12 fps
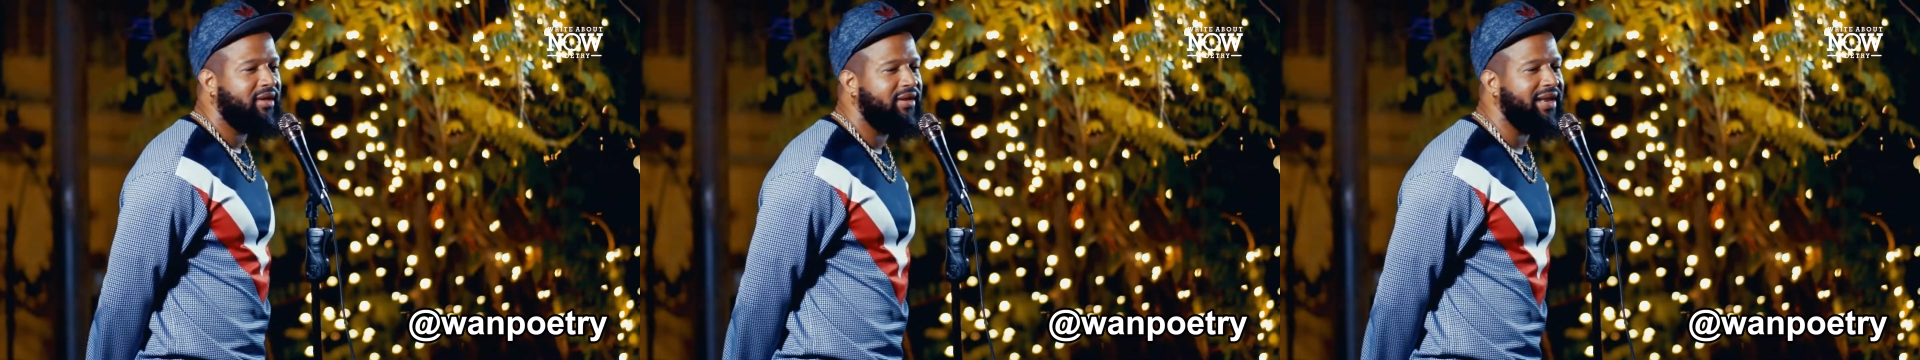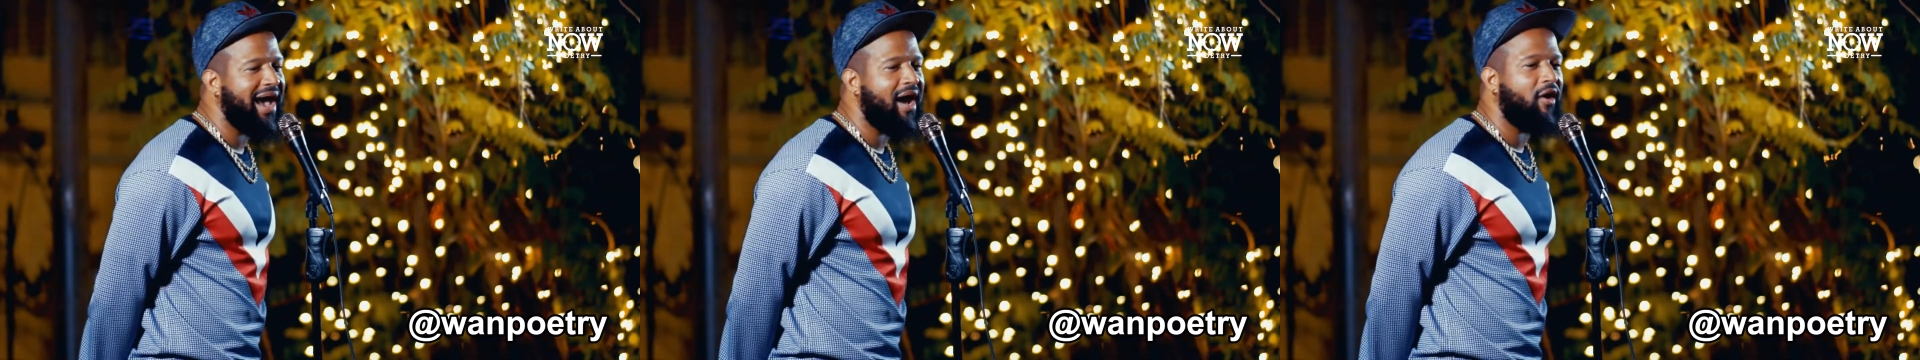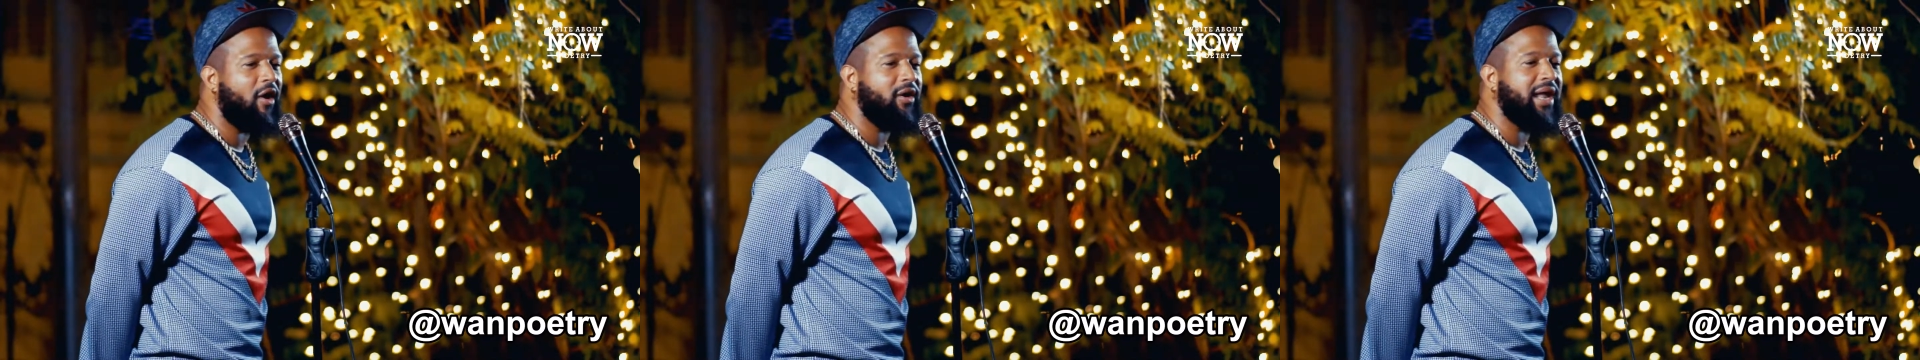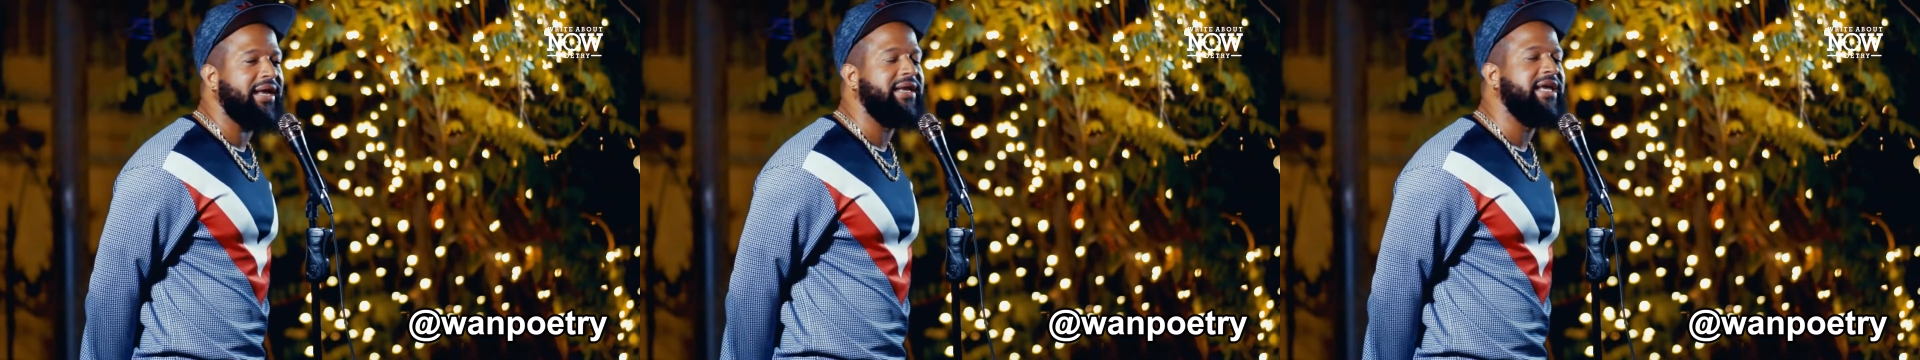Now
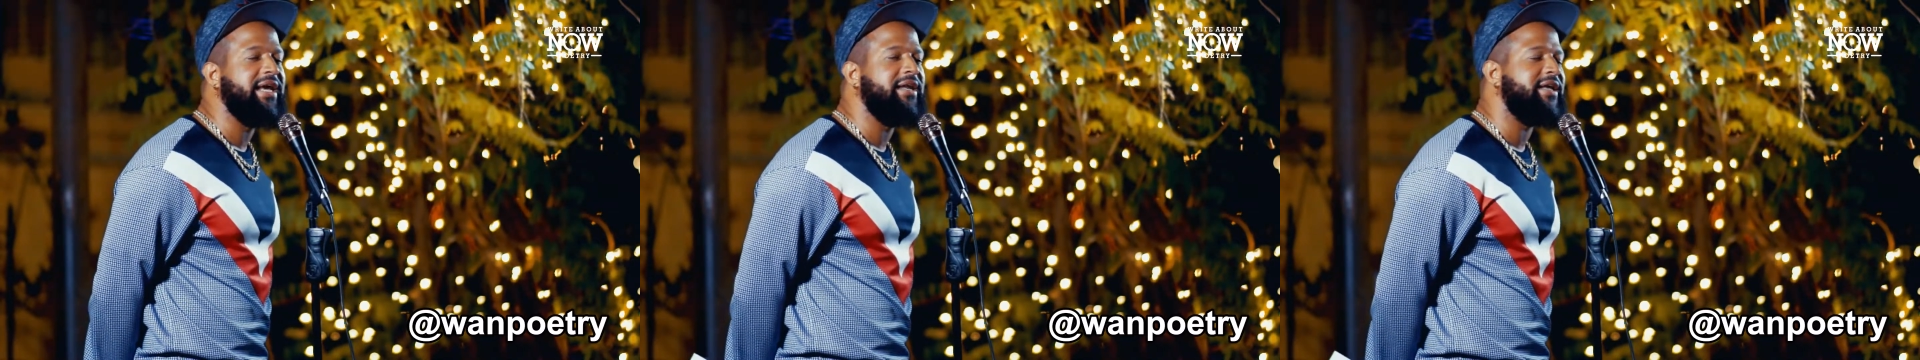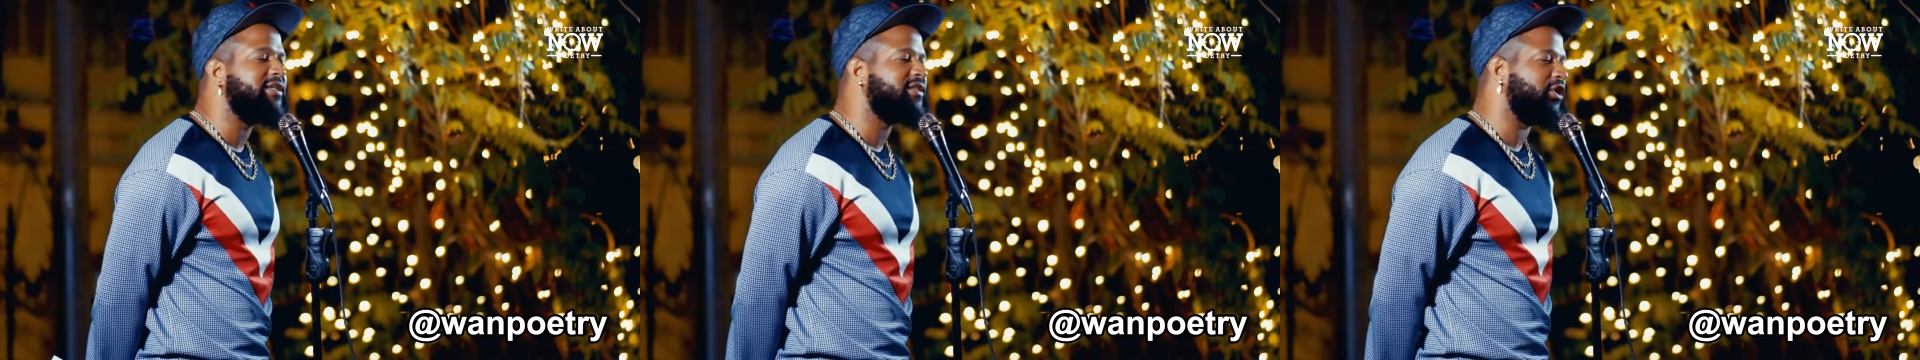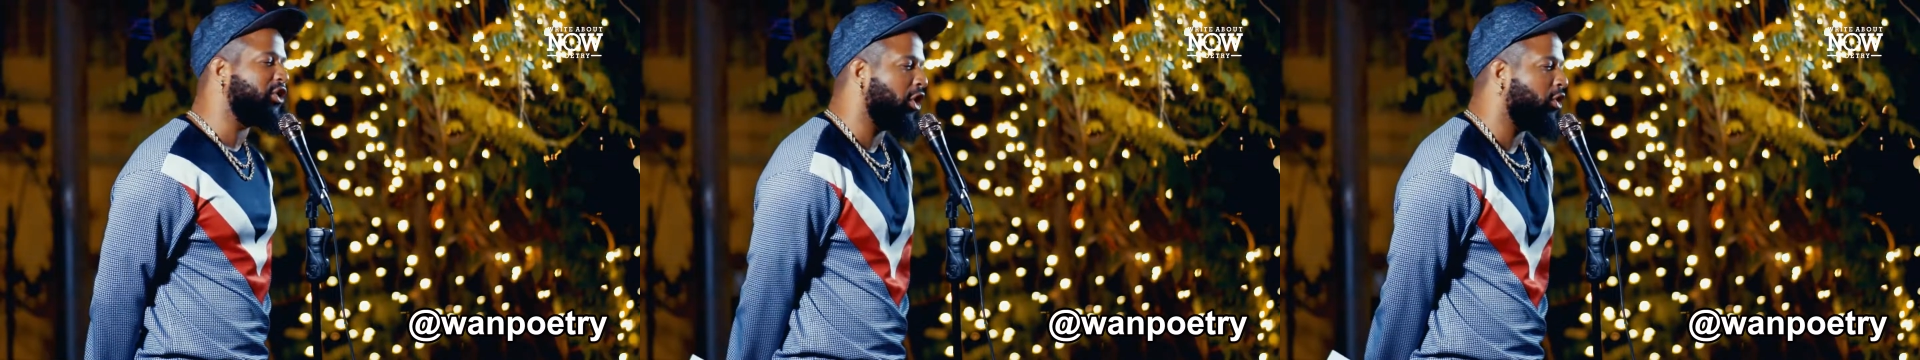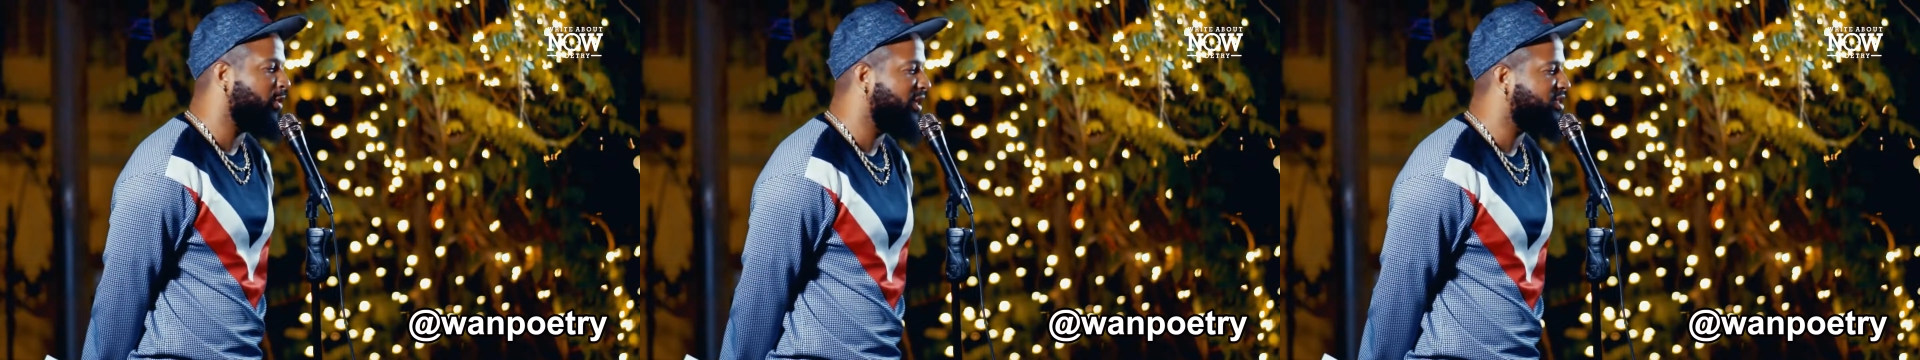all I need is the
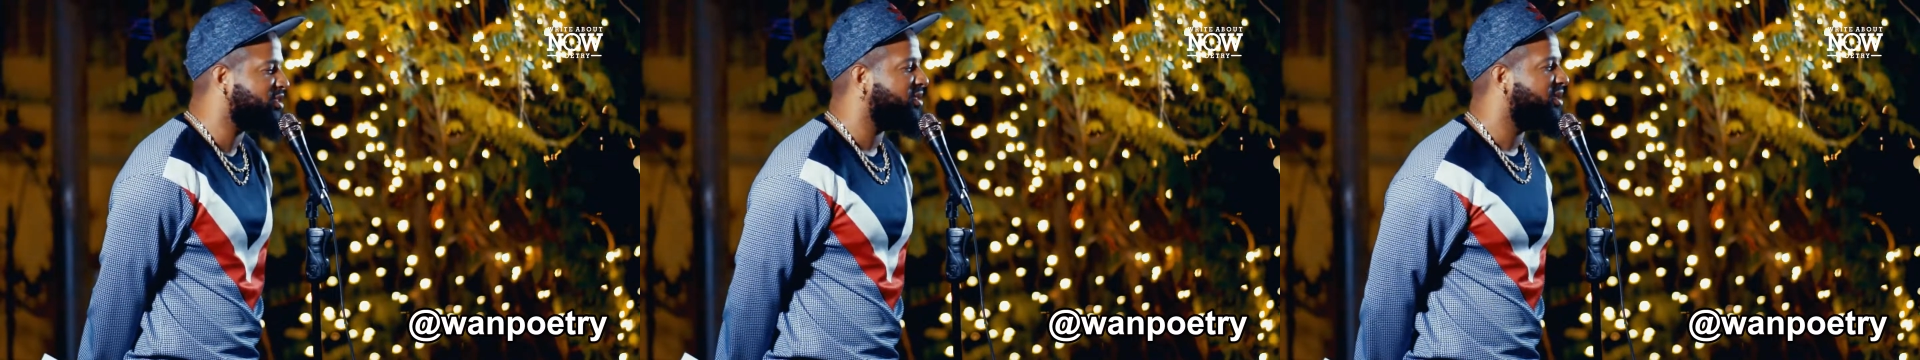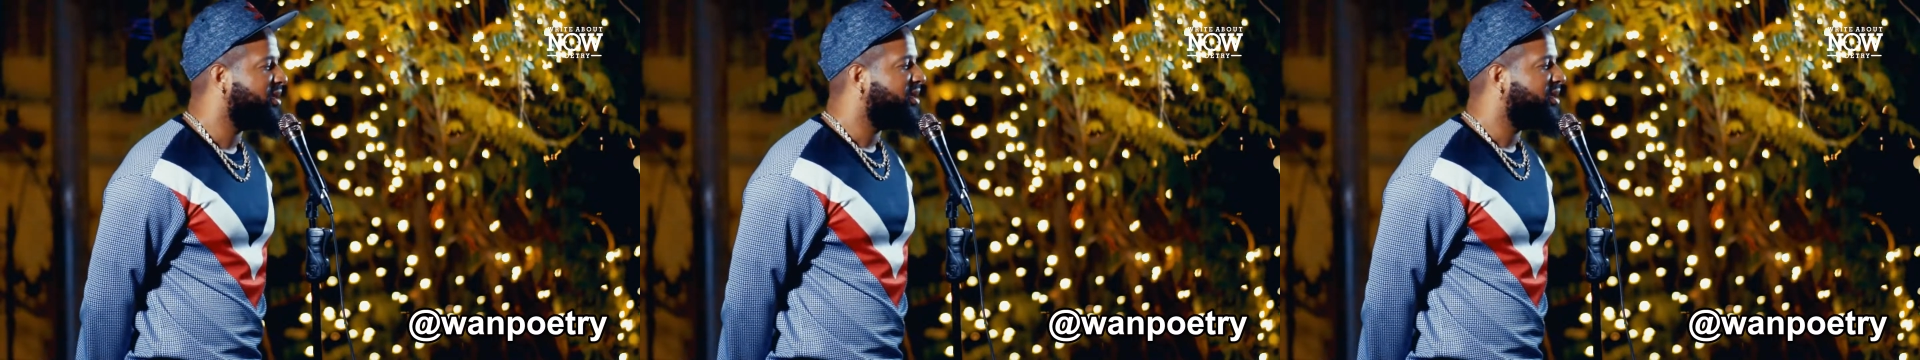courage